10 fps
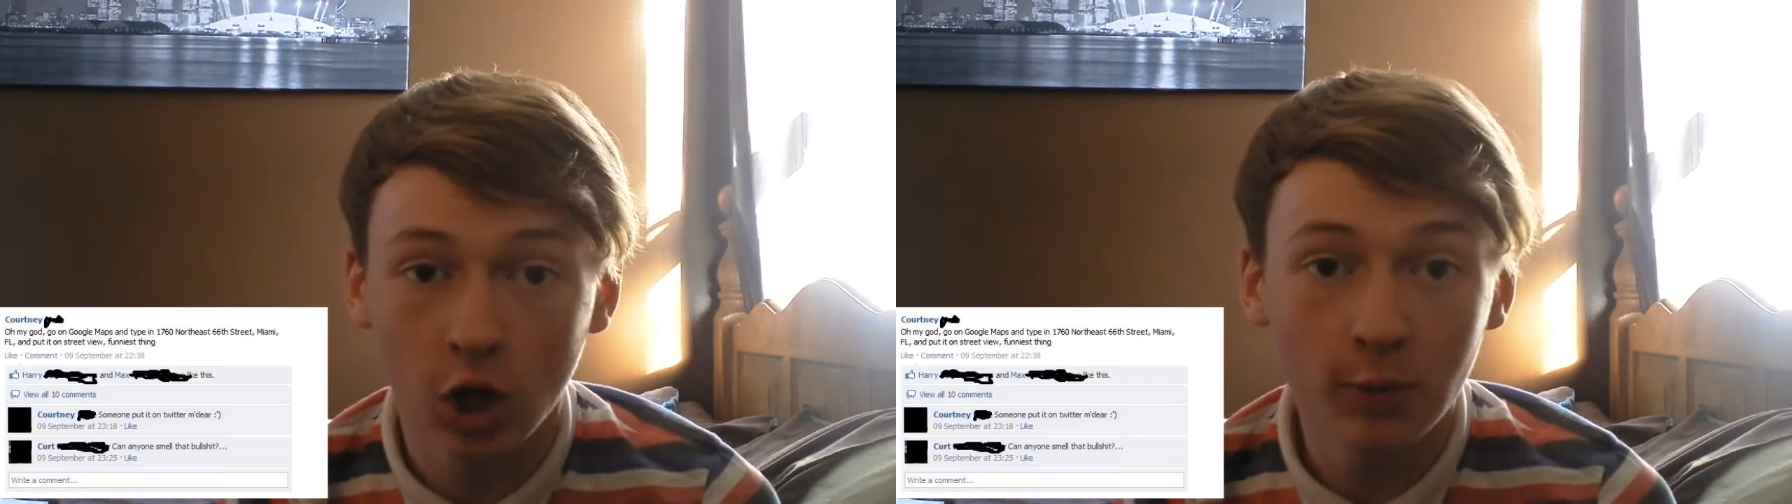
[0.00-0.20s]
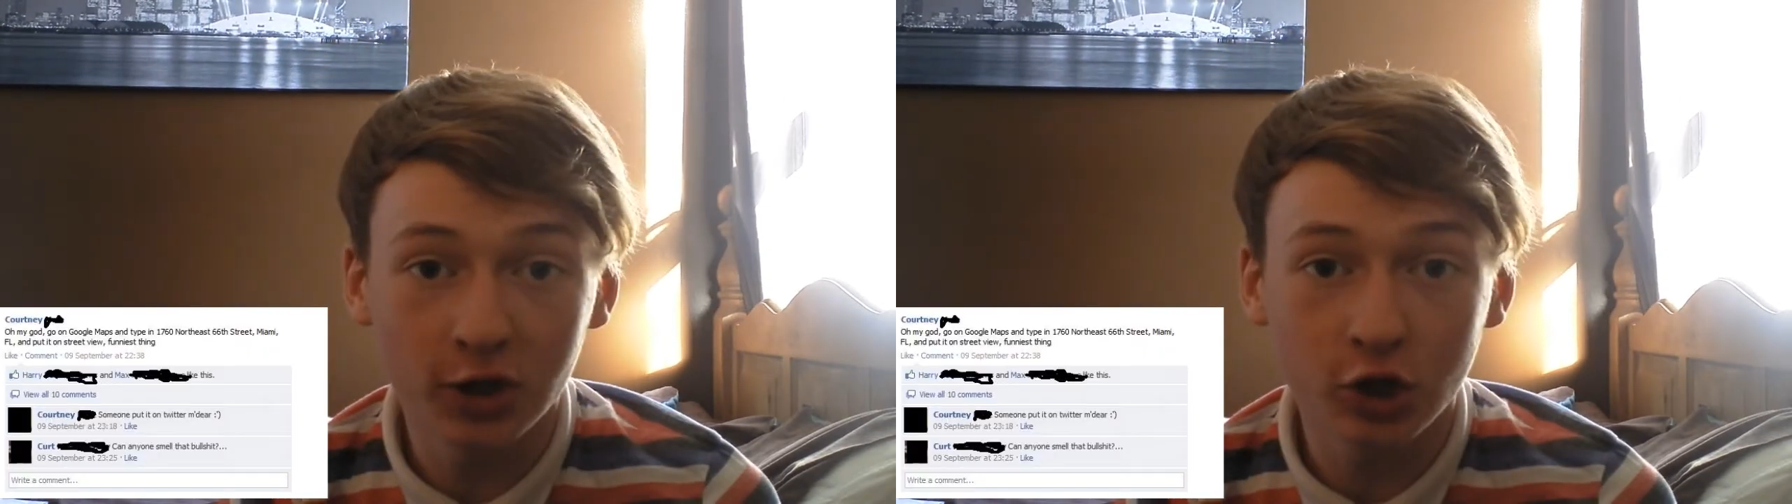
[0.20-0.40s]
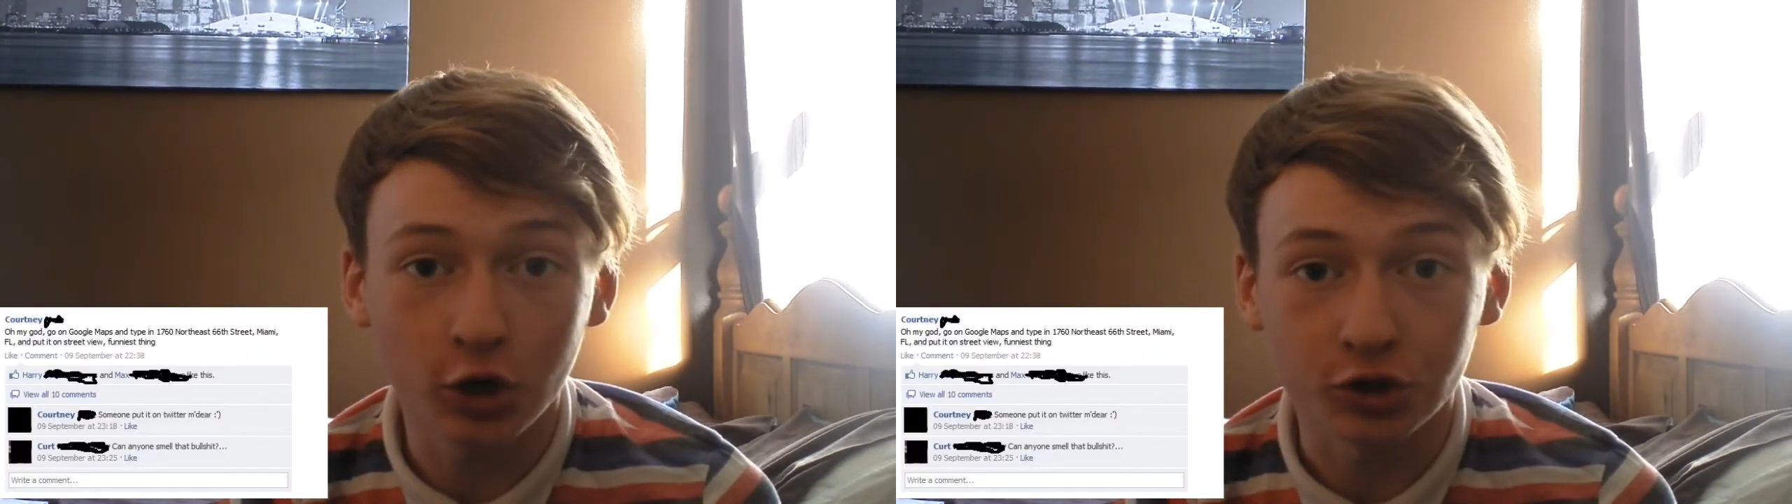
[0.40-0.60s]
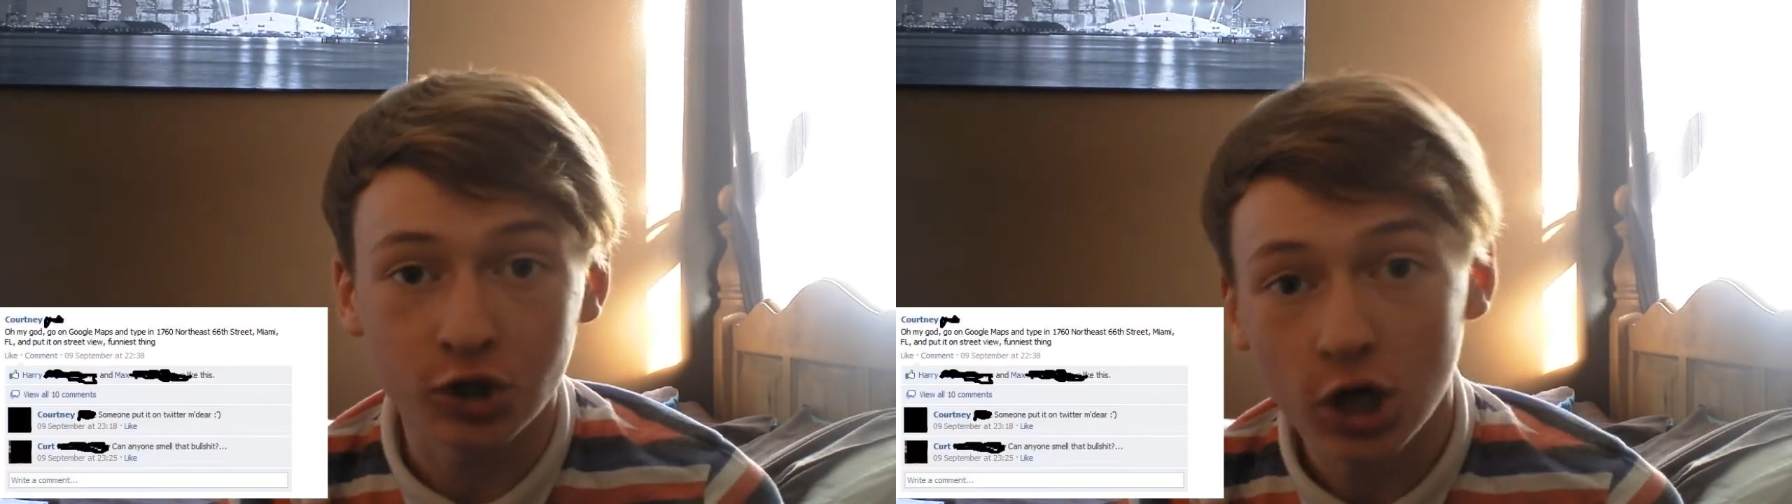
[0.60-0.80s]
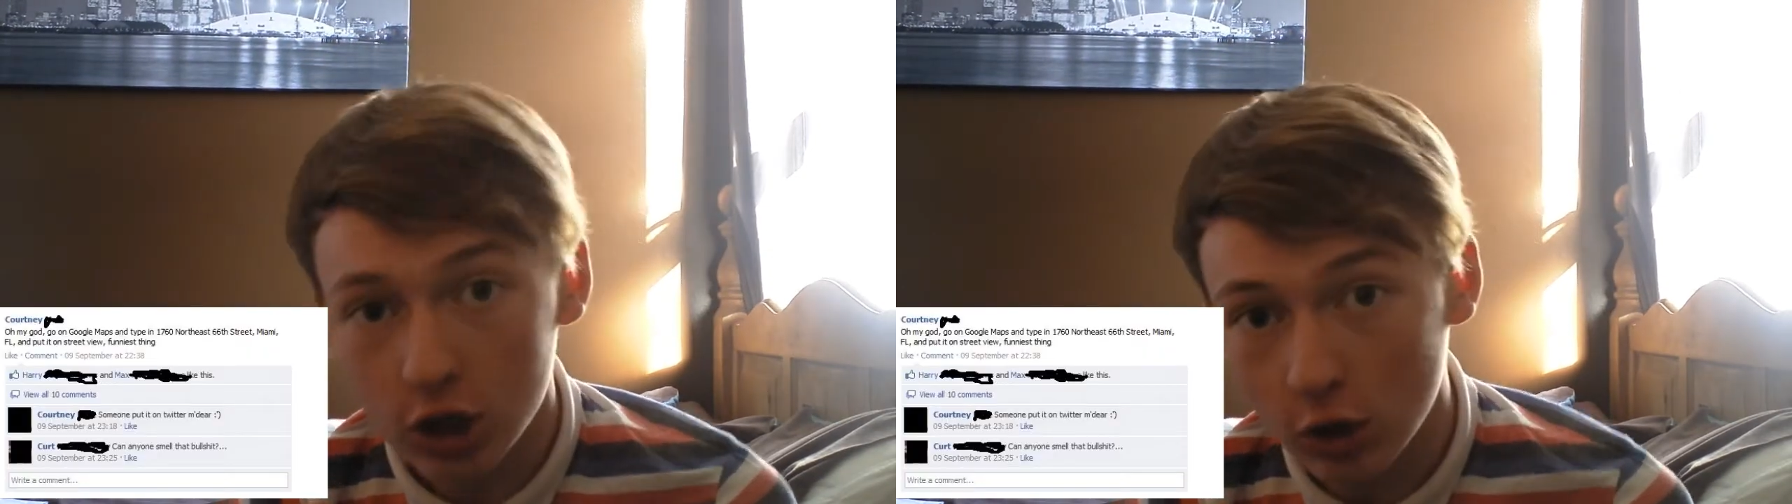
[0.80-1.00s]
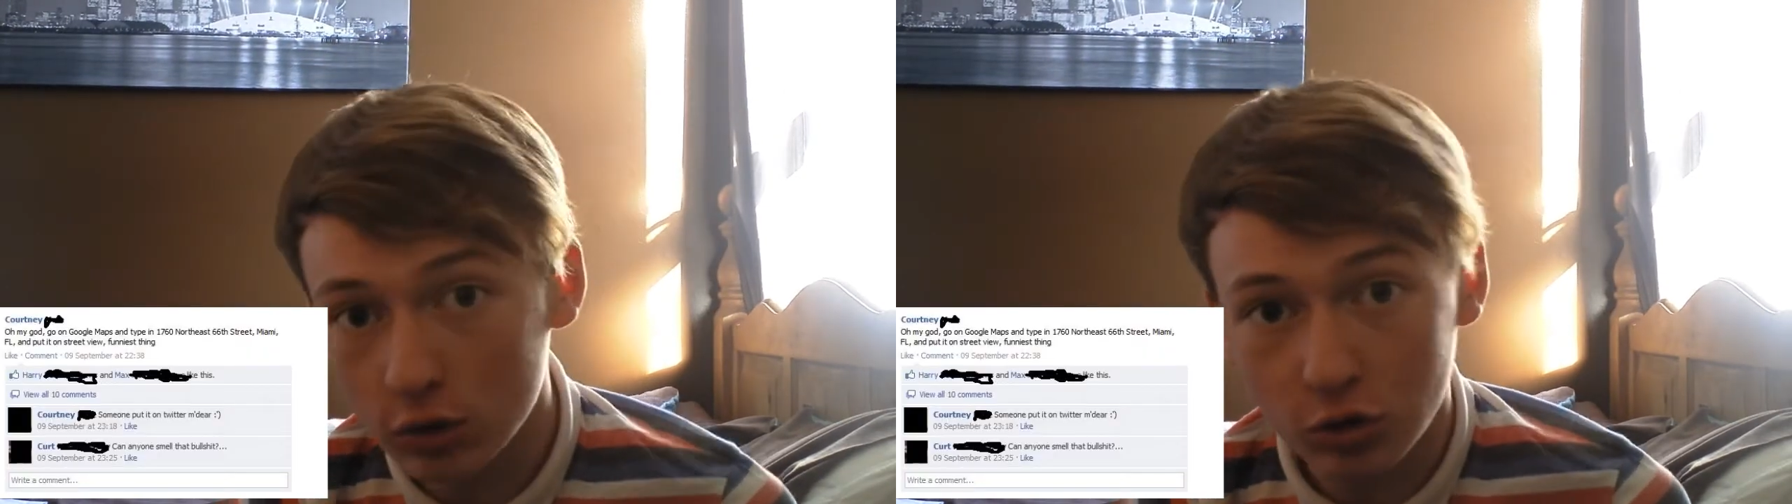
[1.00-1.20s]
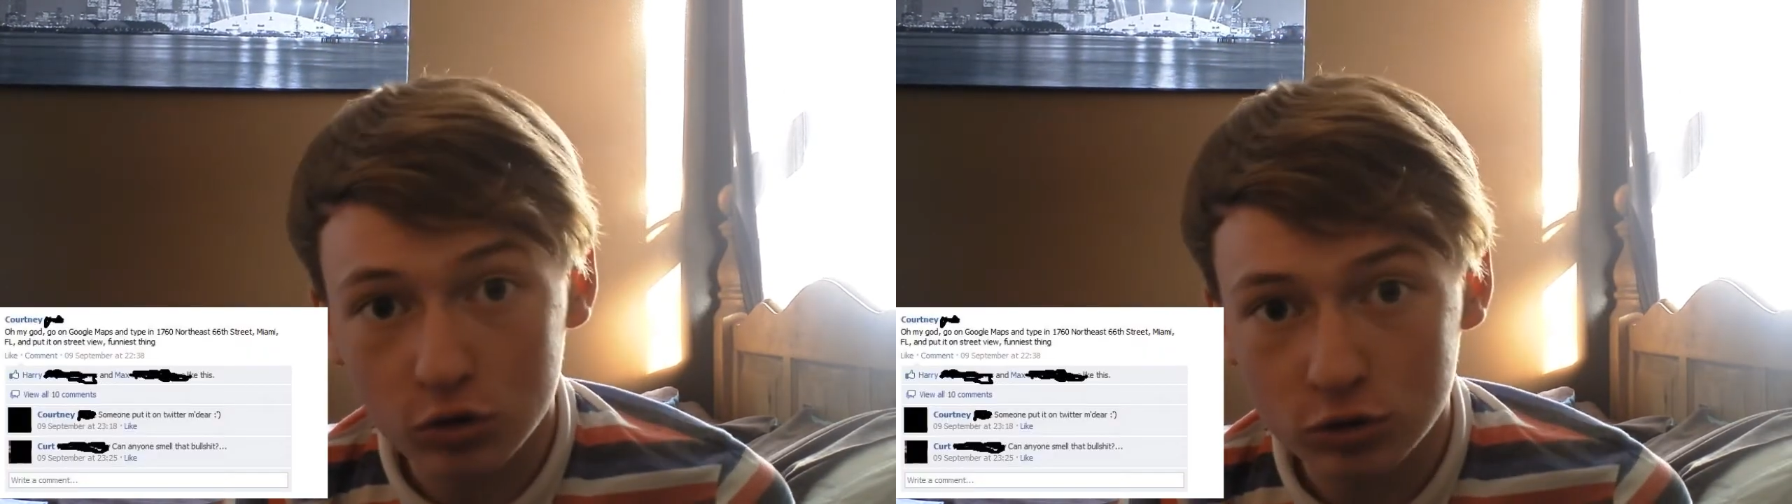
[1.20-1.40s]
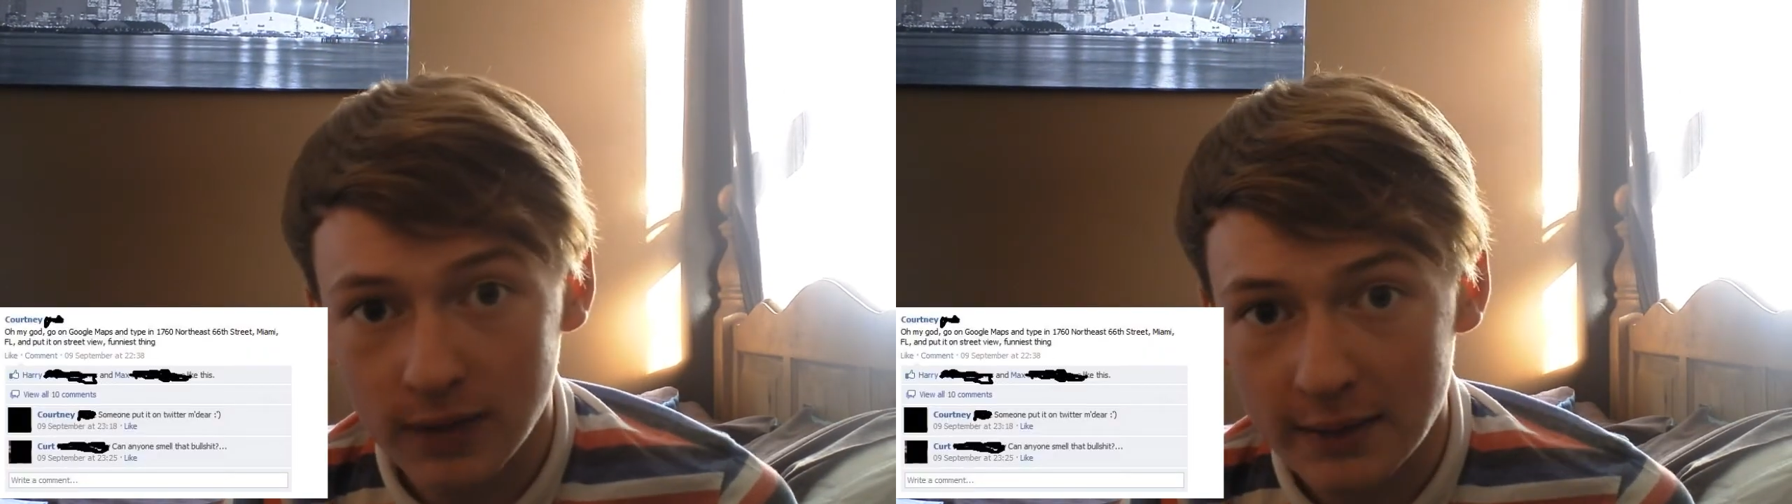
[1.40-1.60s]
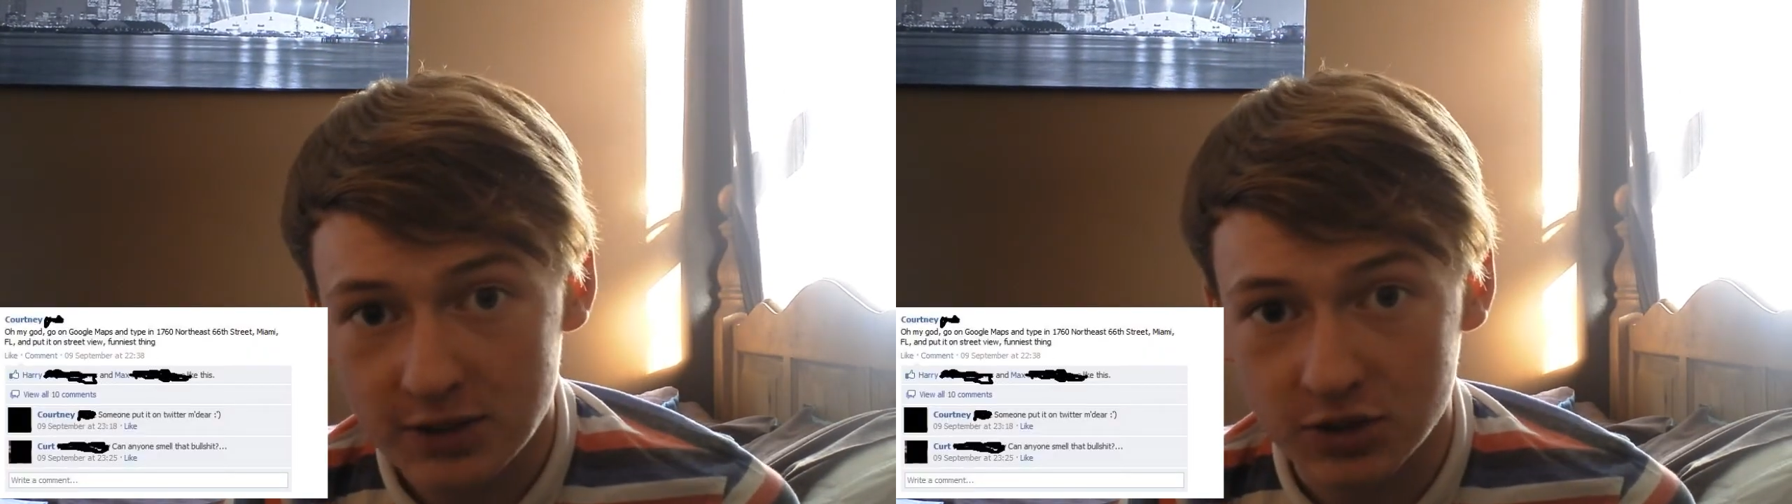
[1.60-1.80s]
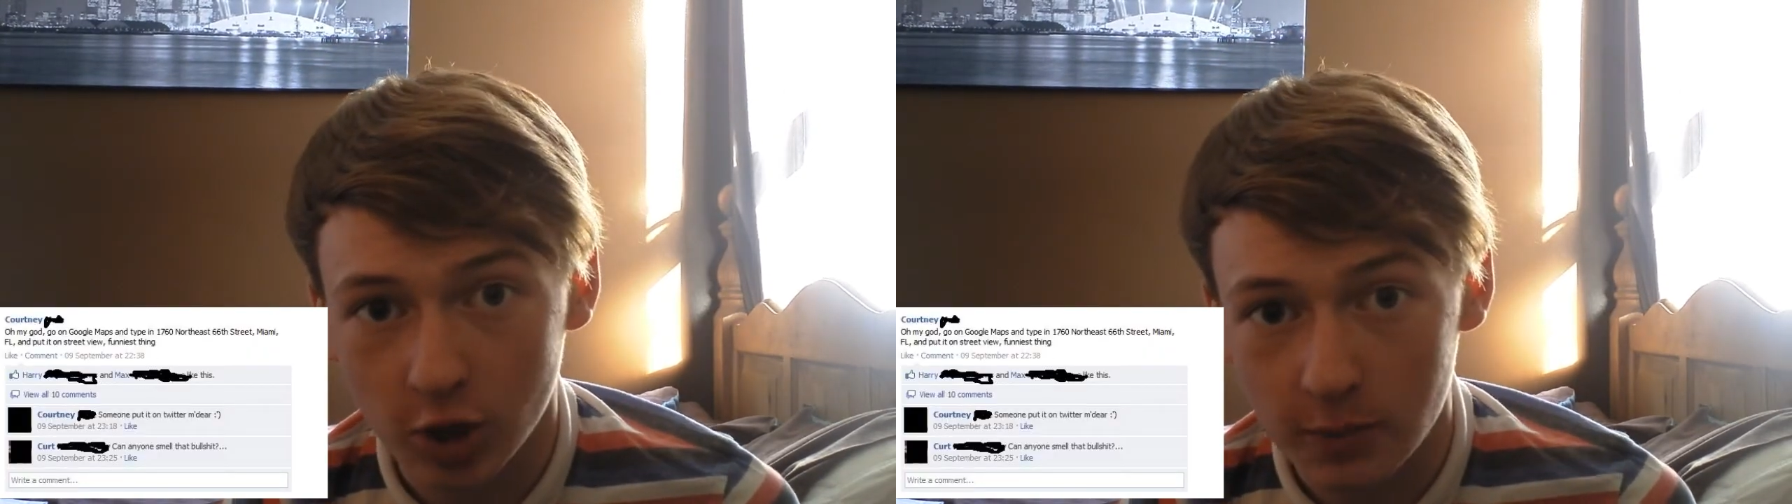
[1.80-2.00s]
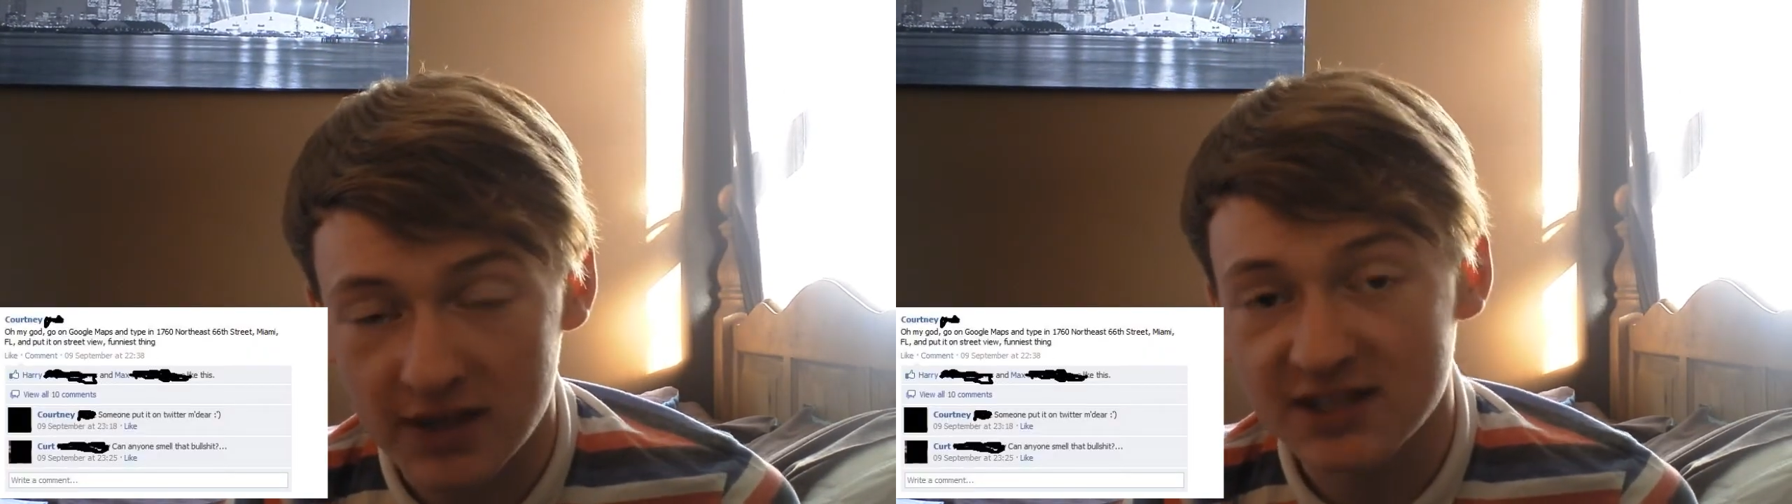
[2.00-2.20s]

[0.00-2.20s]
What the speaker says: Oh my god, go on Google Maps and type in